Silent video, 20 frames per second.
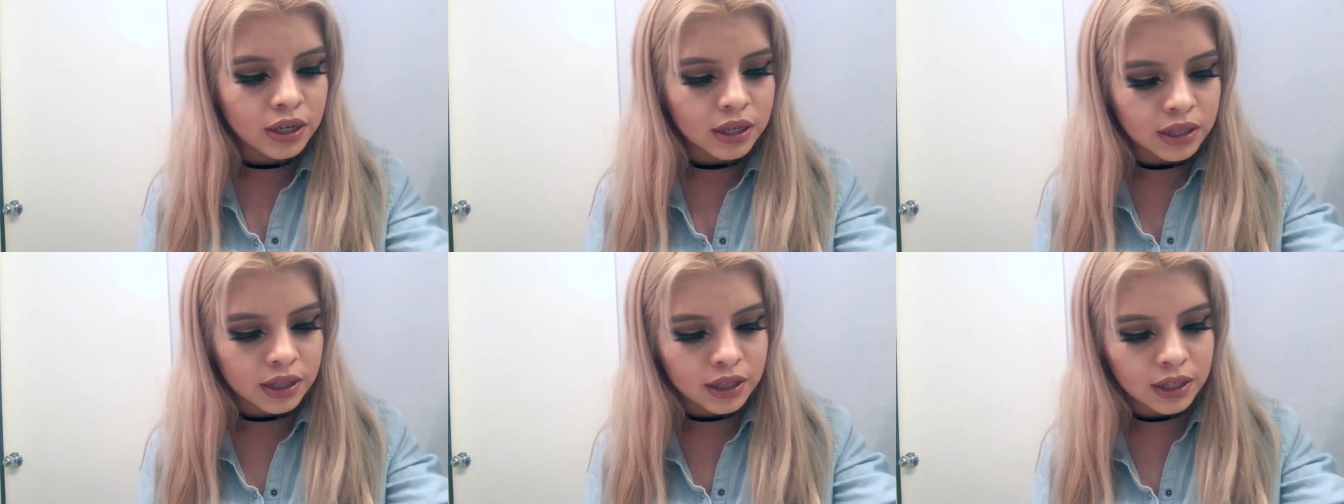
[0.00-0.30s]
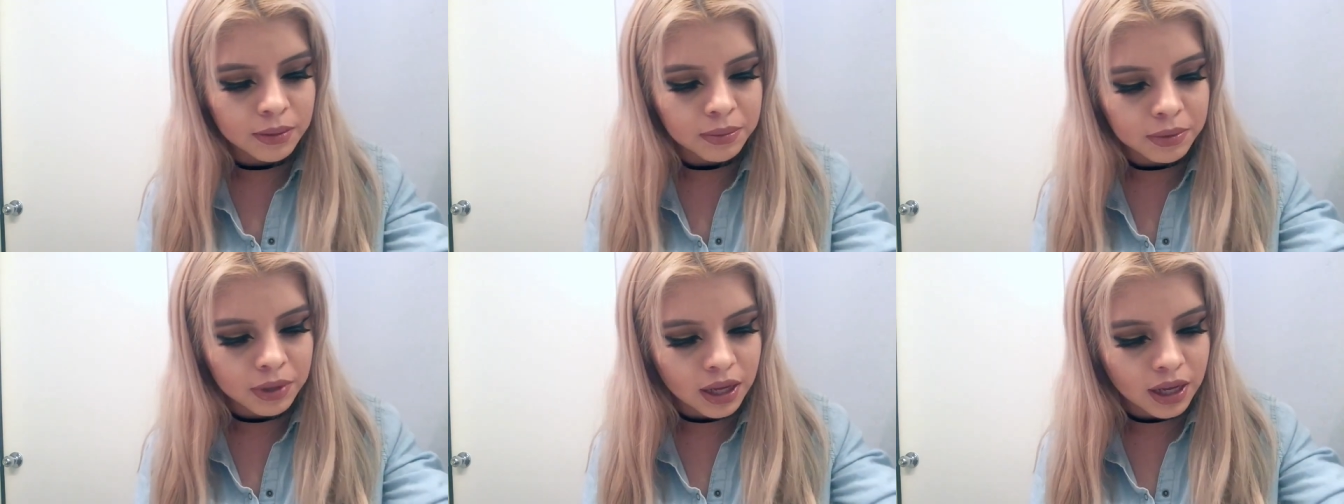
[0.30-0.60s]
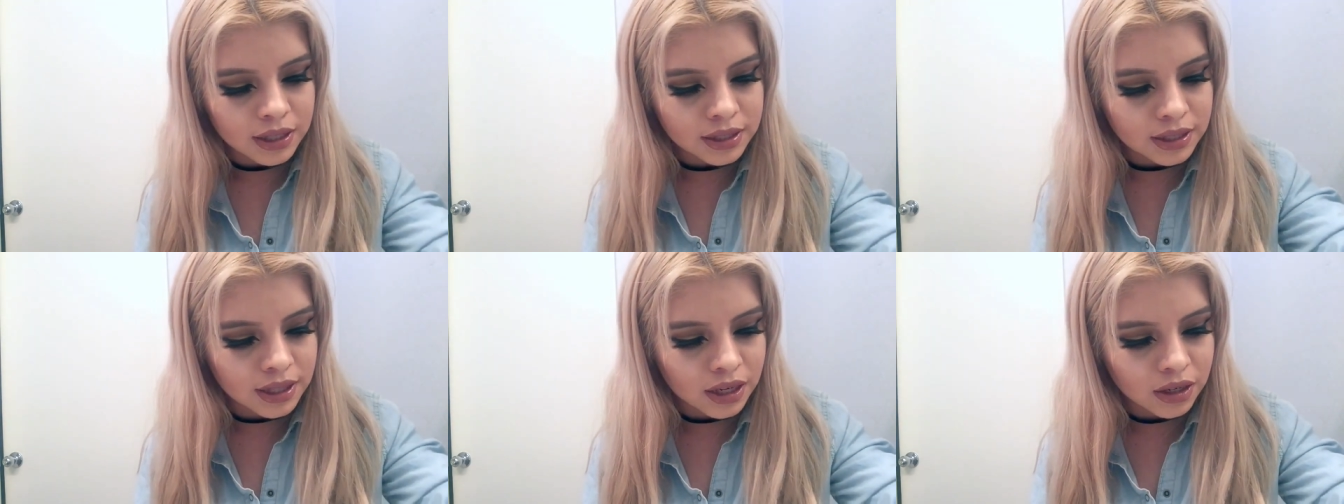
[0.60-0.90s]
lip
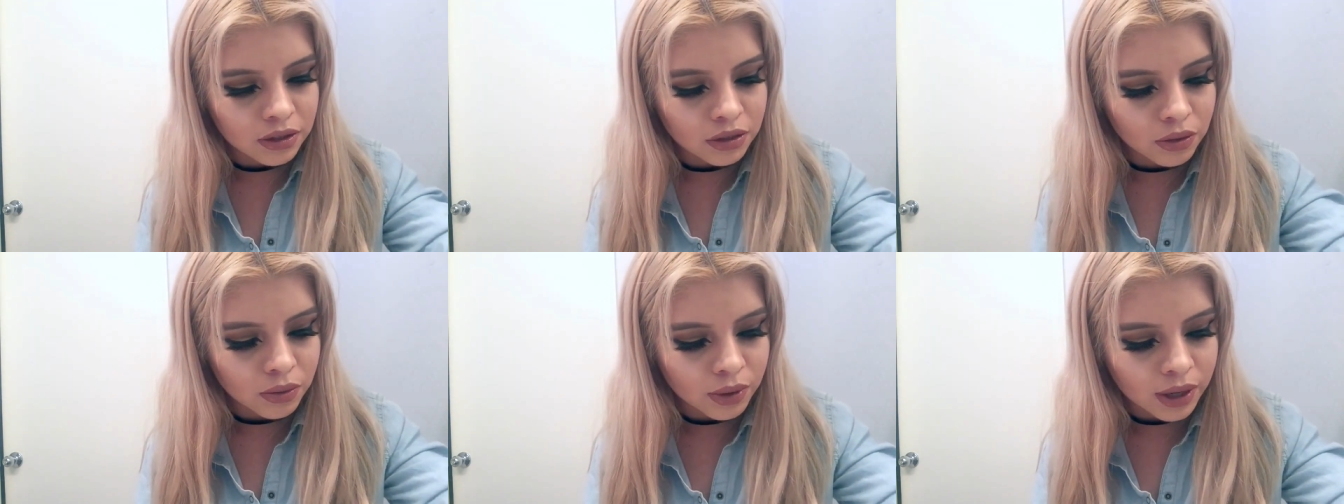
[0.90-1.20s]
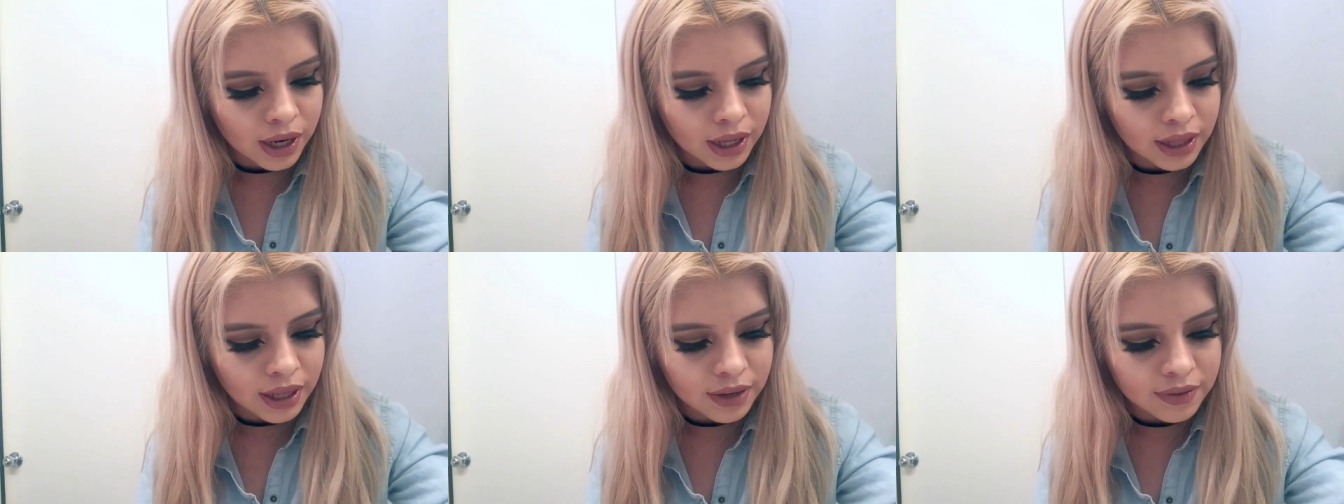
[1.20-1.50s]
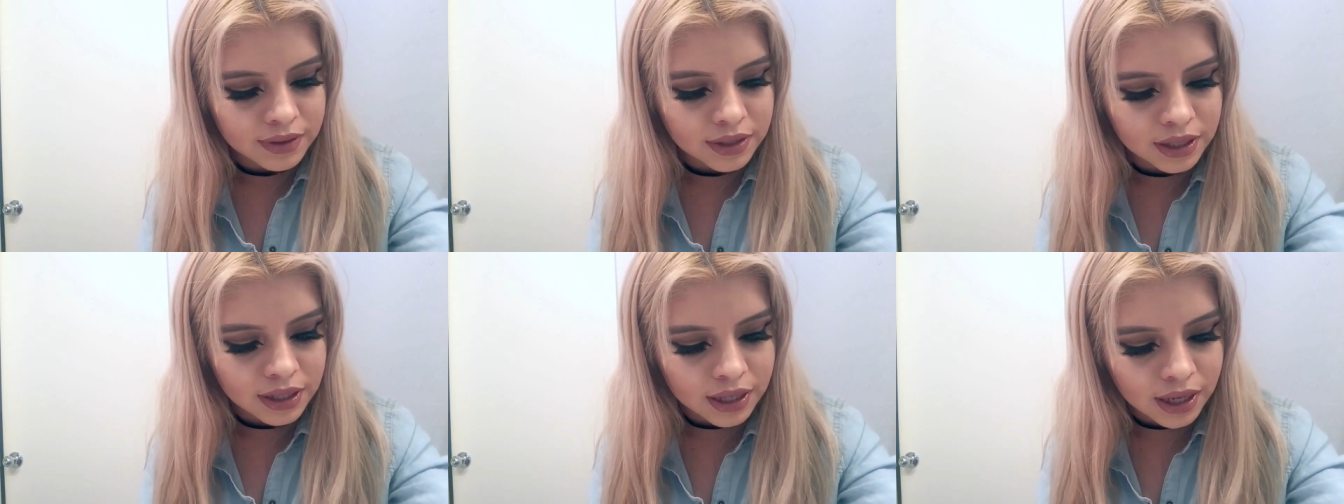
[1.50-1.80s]
gloss. I don't know where I
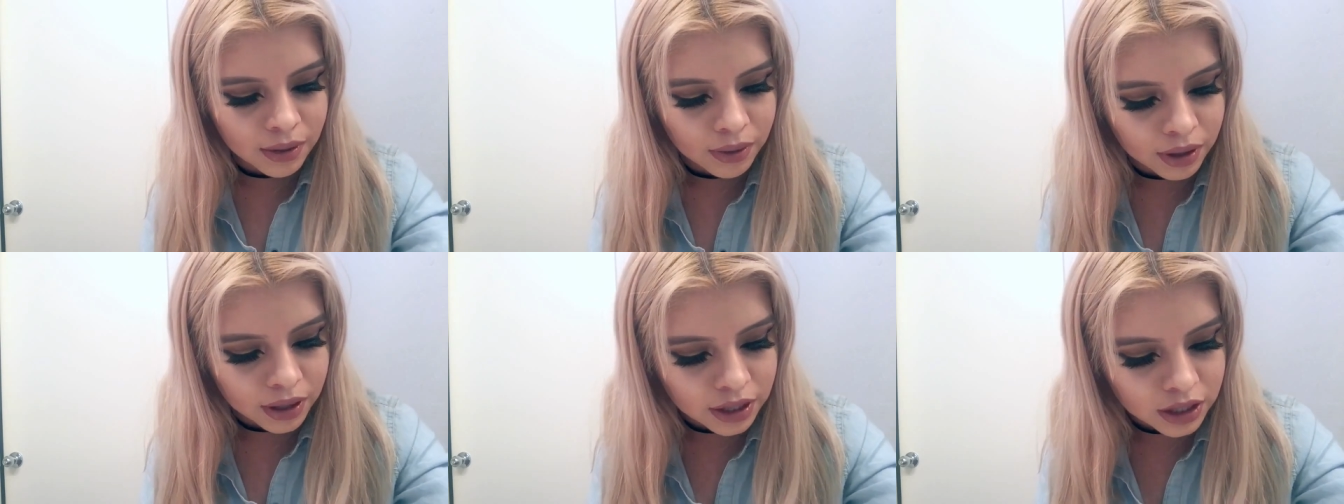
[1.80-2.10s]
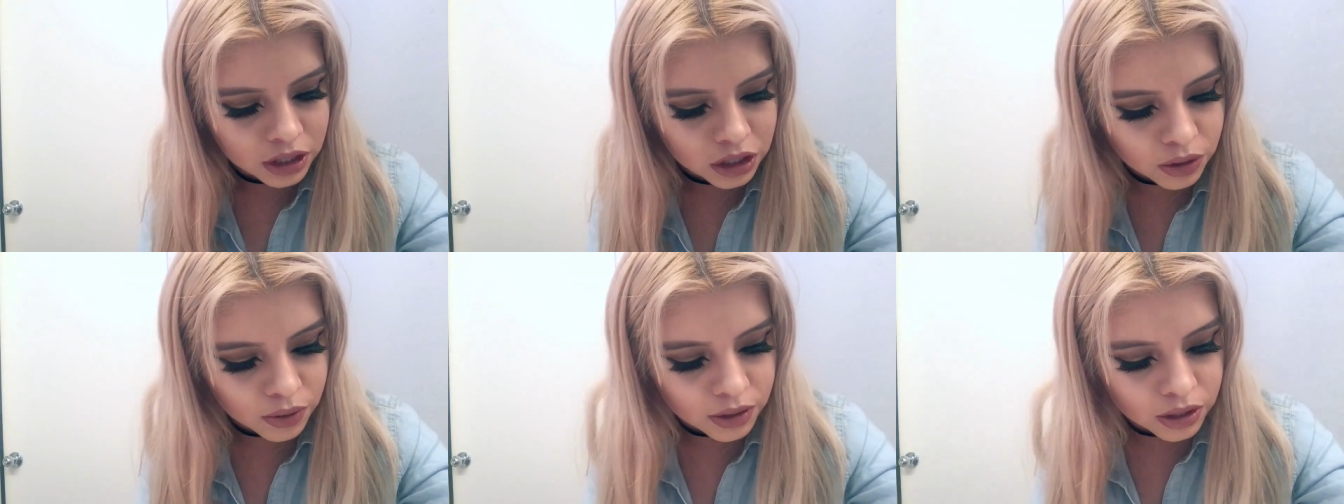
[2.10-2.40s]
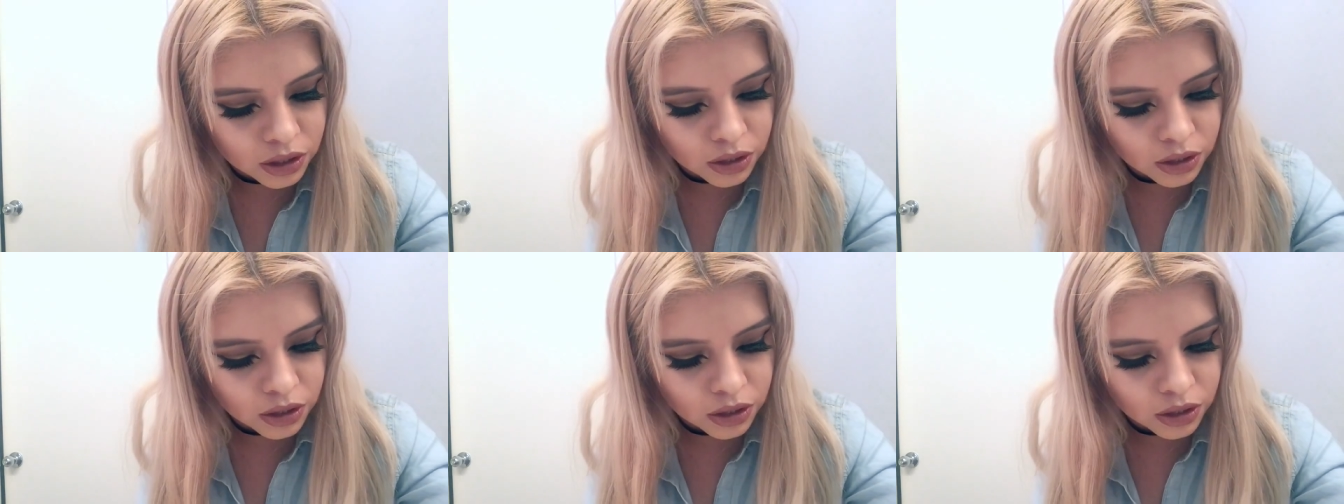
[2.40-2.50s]
left it. I wanted to show it